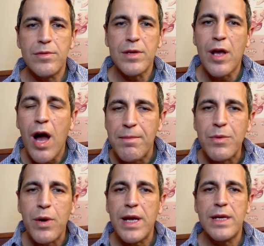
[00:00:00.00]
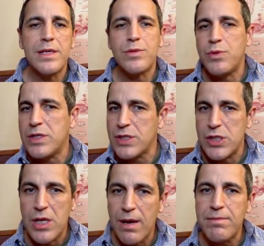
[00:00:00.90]
common way, is we just
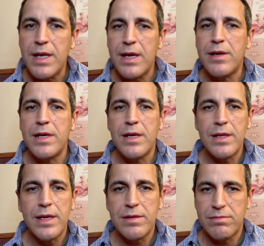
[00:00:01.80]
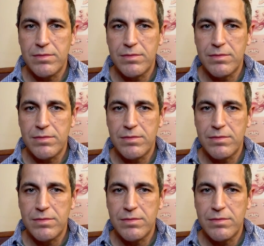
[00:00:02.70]
numb the area, like